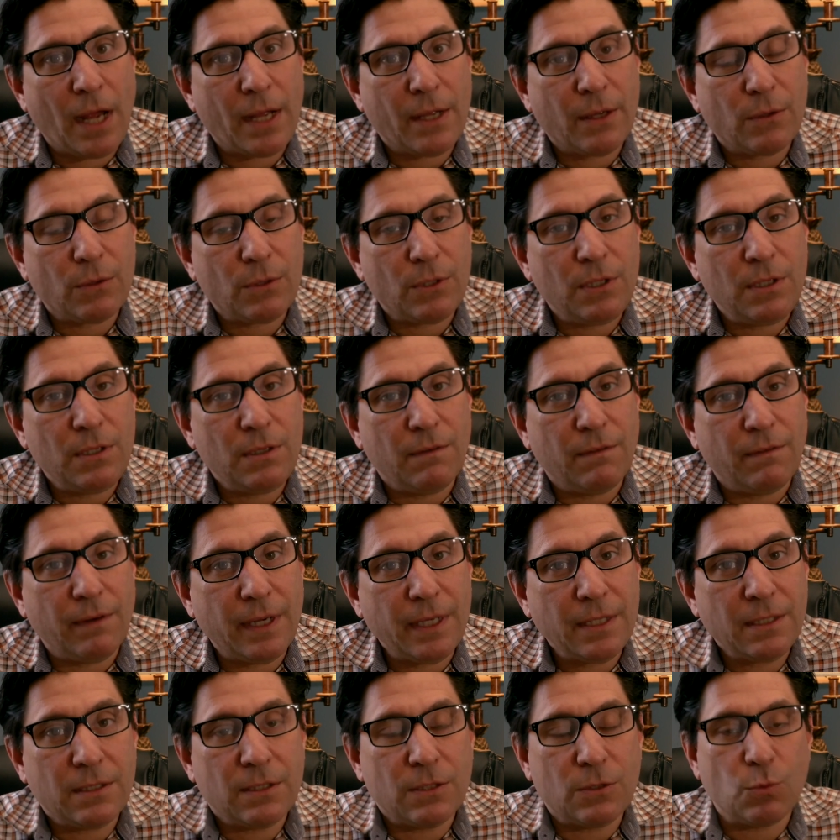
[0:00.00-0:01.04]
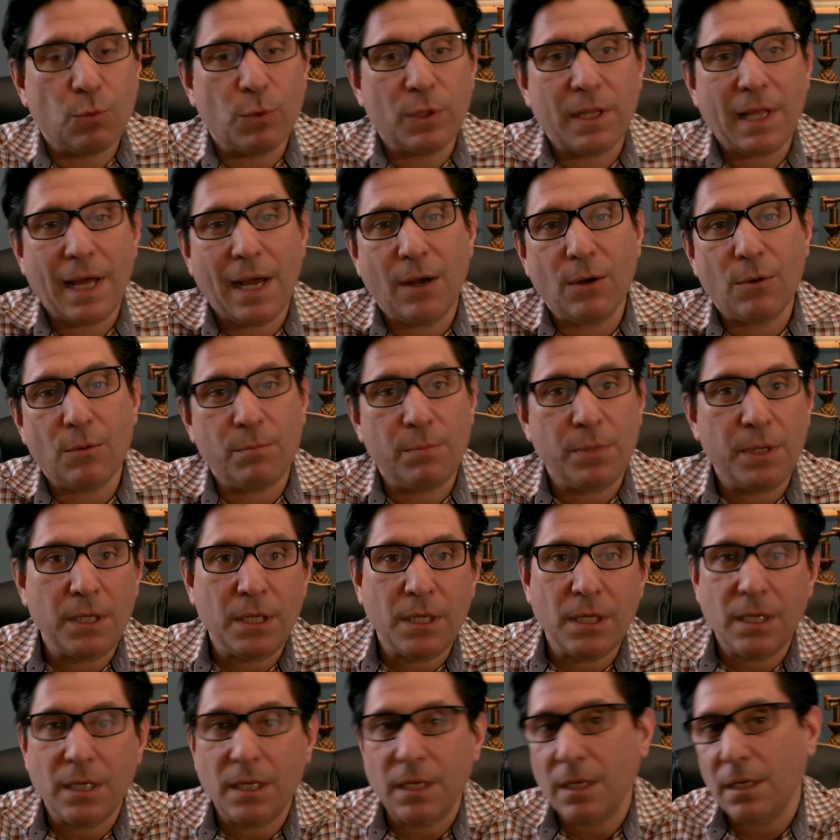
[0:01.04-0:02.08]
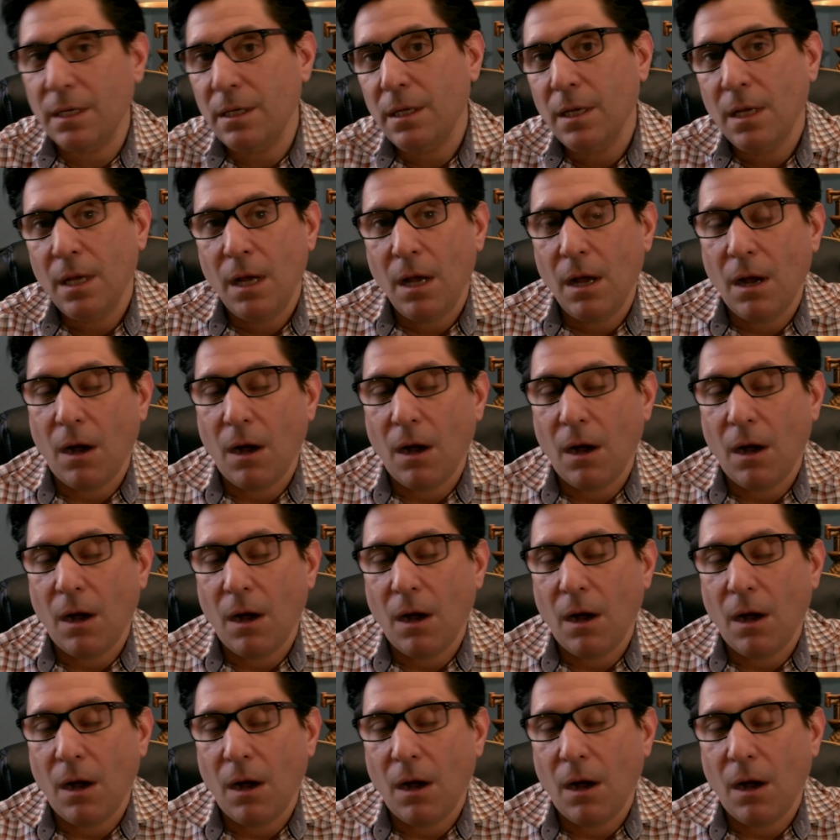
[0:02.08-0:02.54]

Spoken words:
IoT devices without being